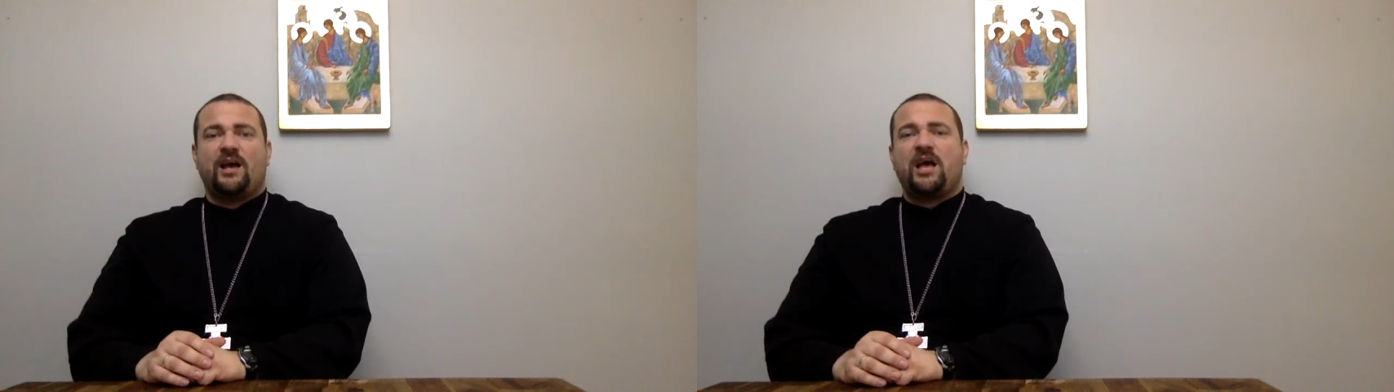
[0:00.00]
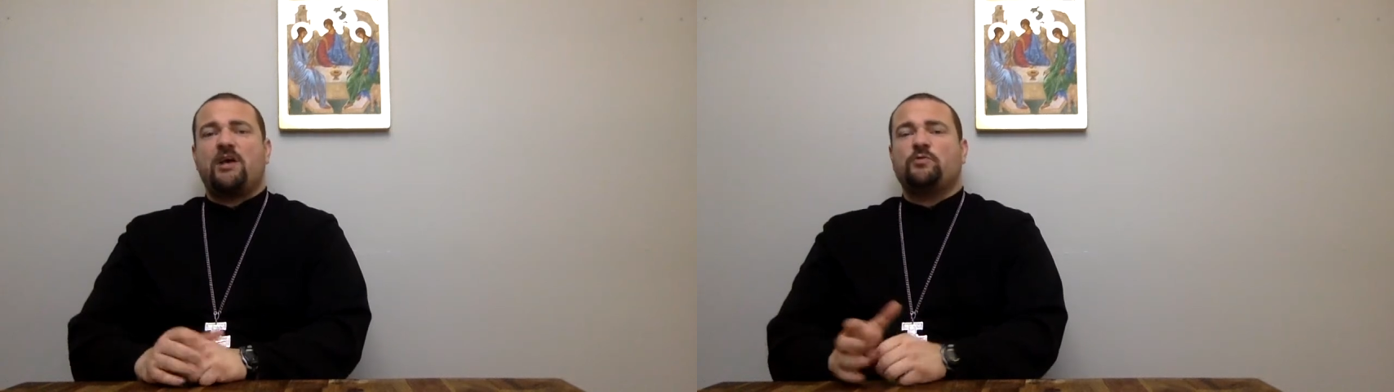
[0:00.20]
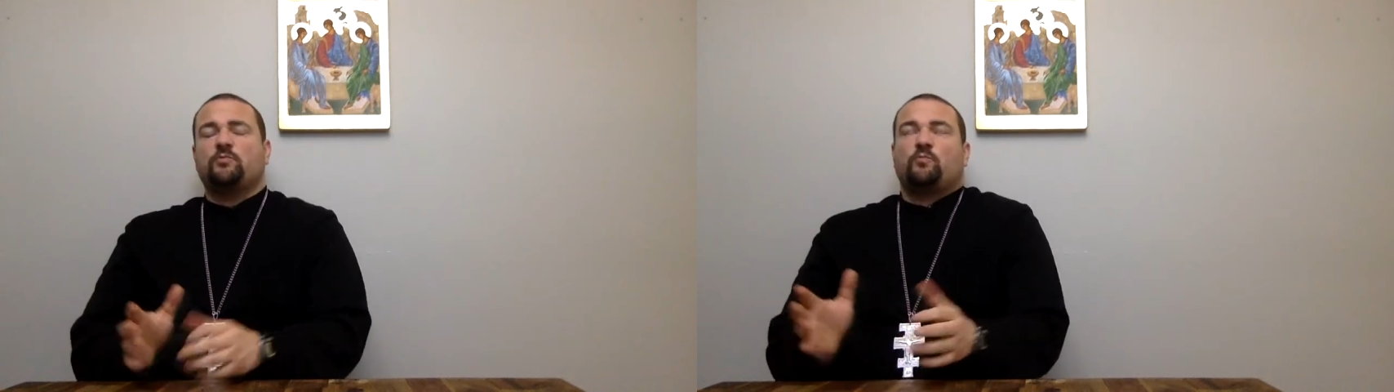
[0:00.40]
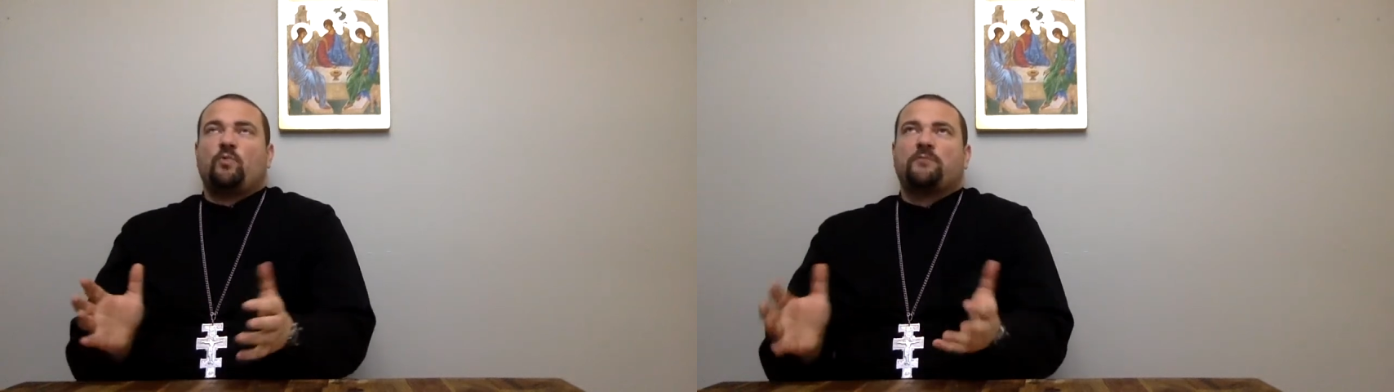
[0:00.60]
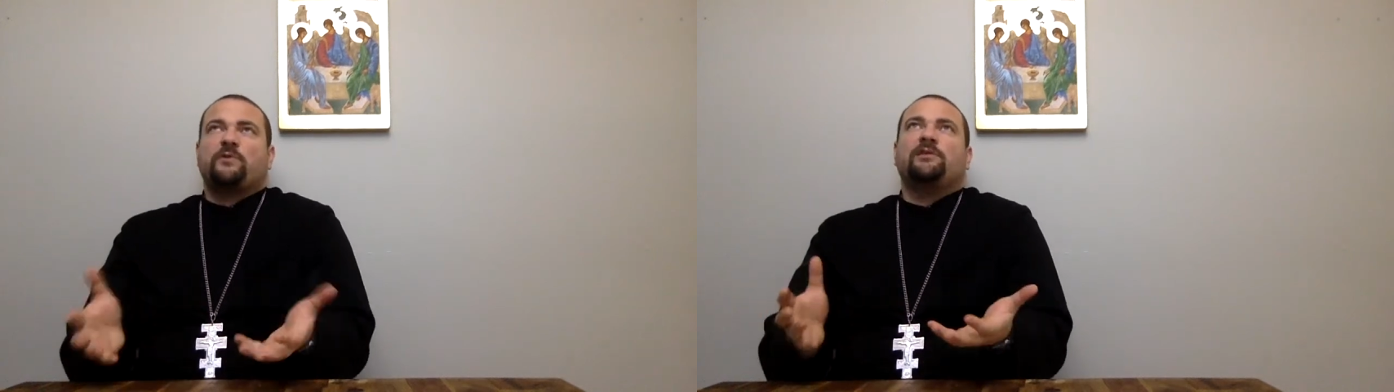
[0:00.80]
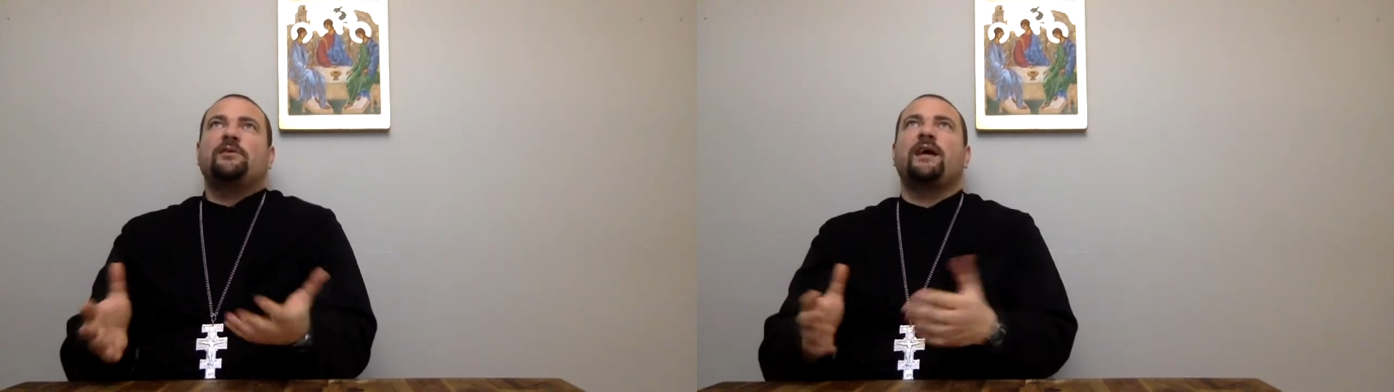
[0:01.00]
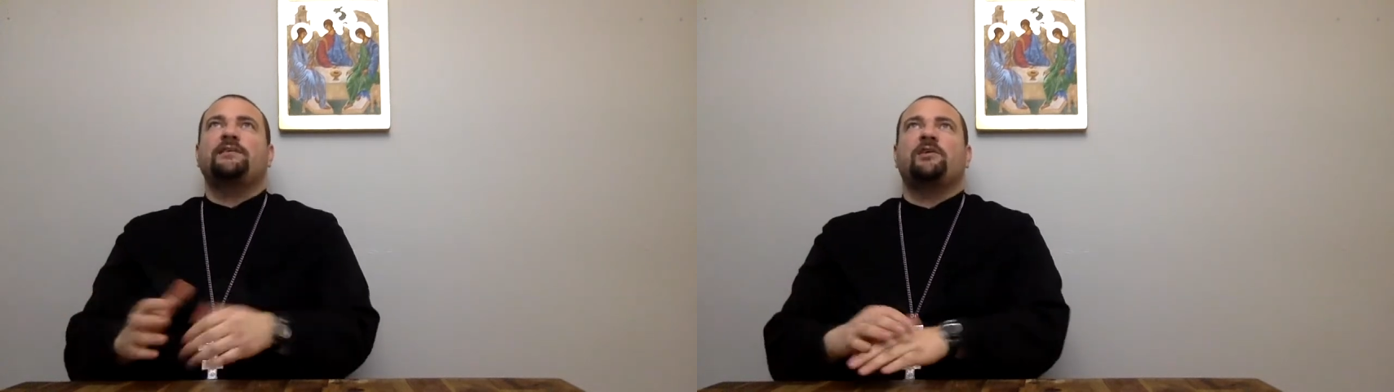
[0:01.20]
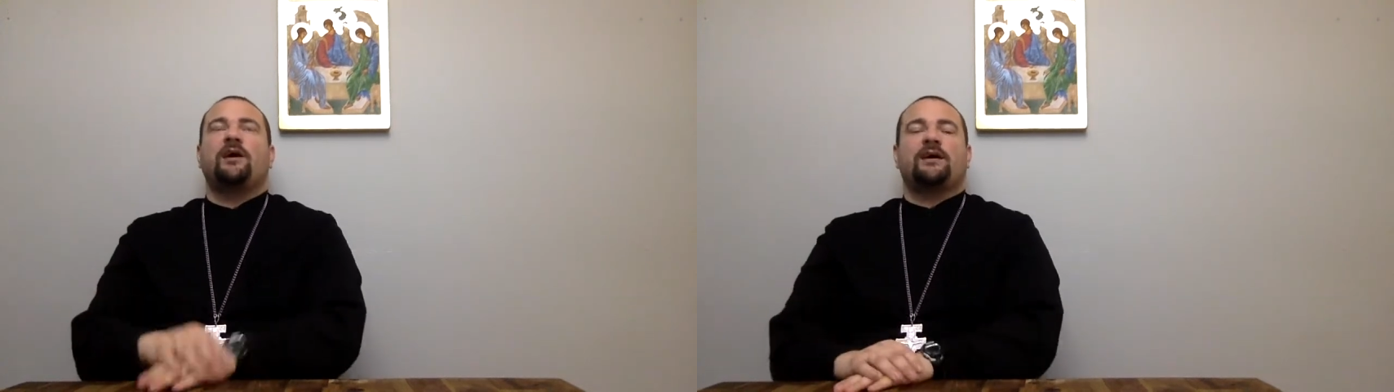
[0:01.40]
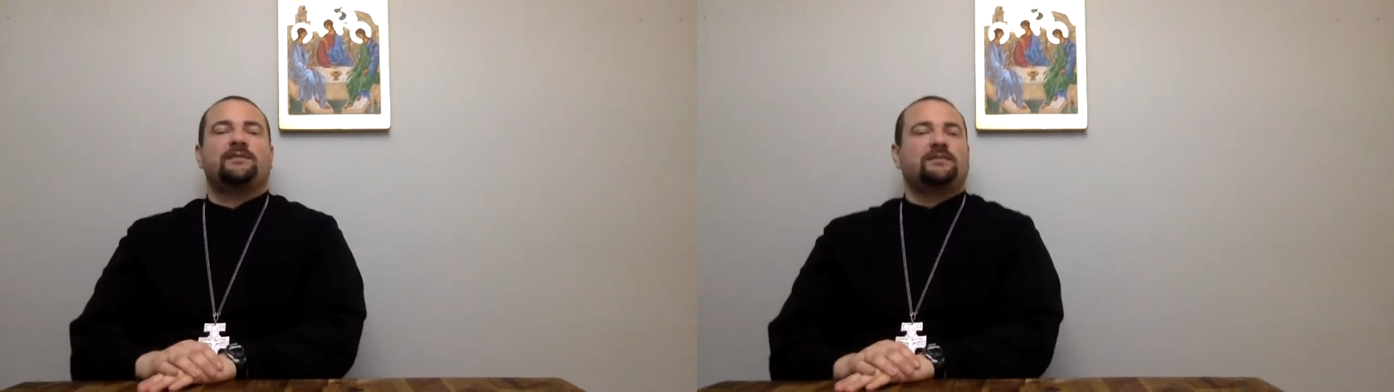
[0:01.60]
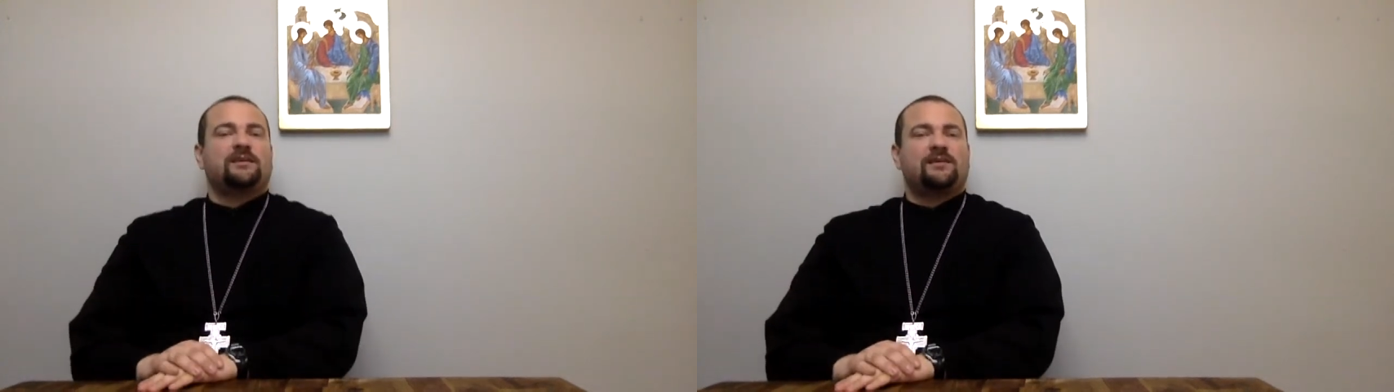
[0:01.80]
And when we look at God,
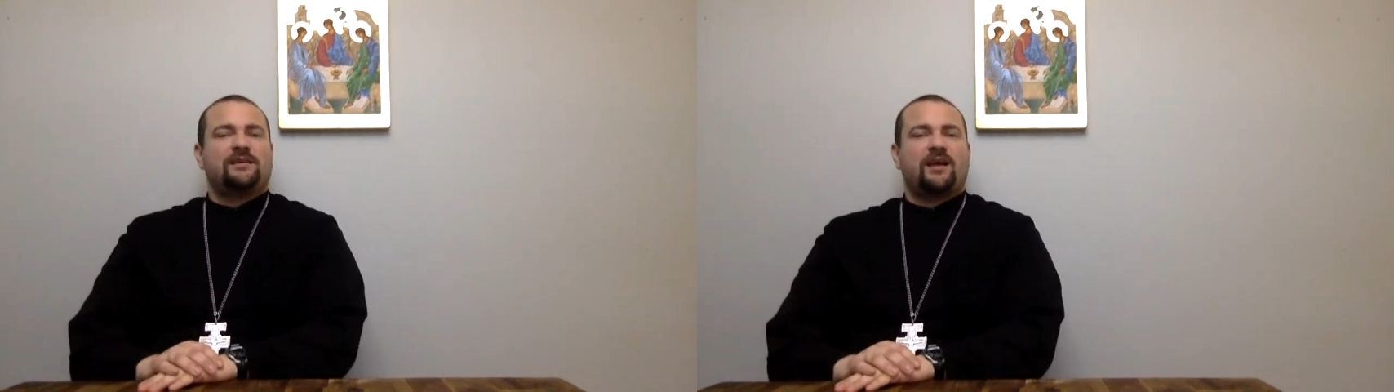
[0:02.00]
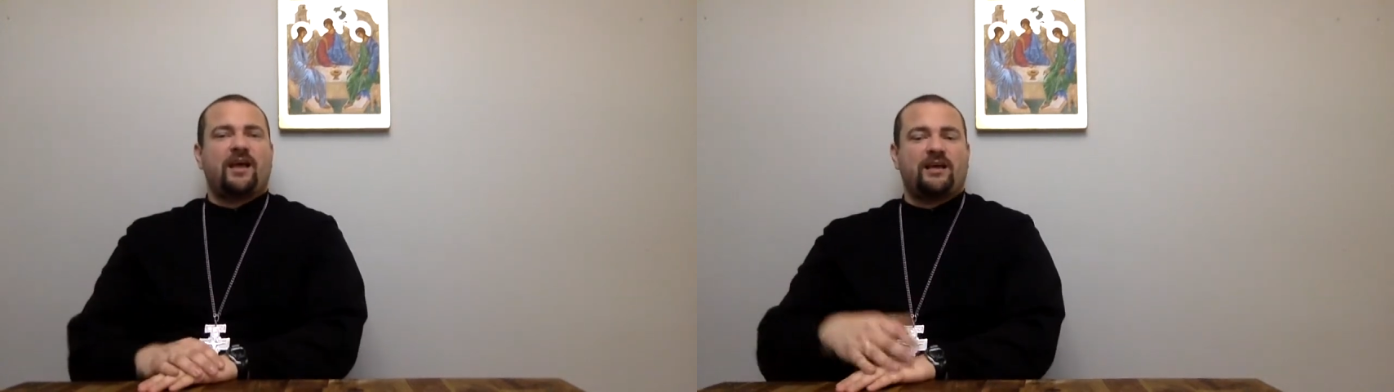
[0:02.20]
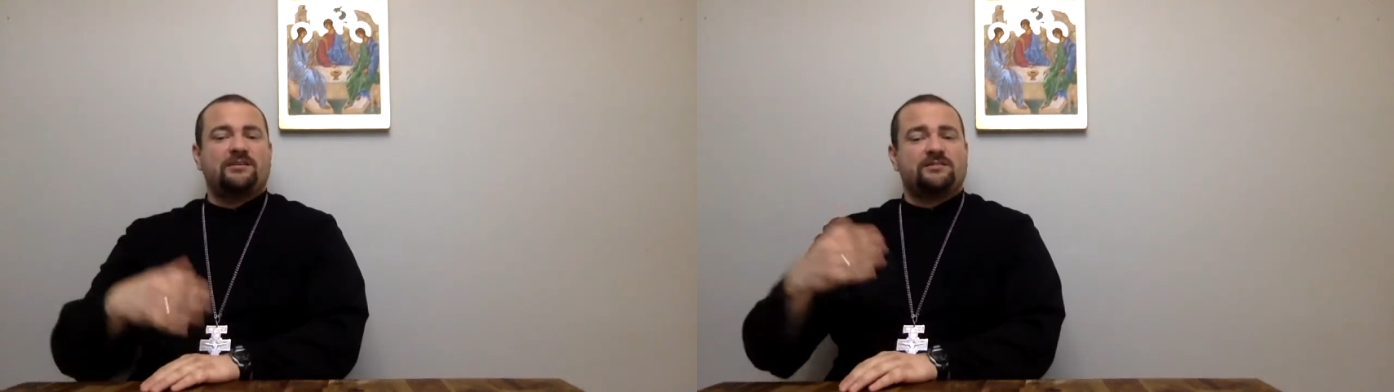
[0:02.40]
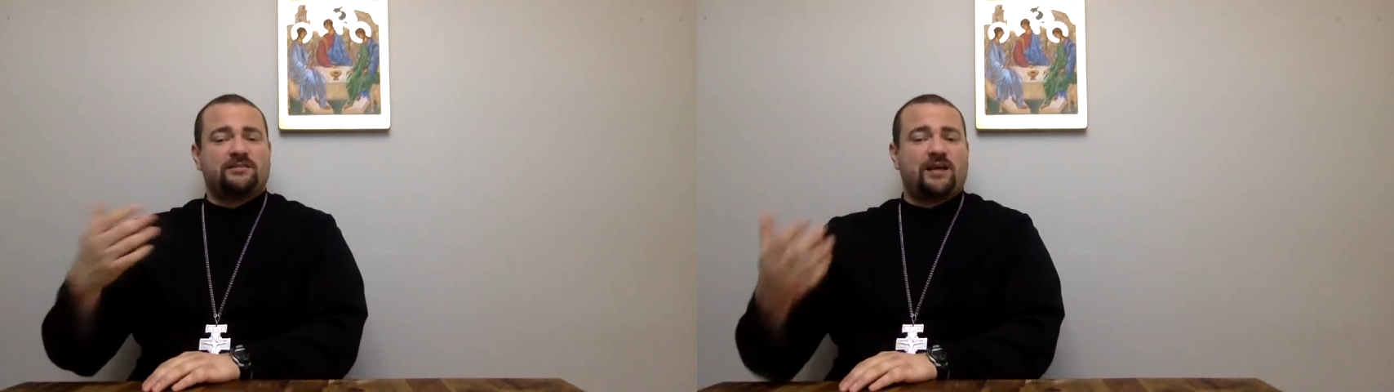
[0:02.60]
and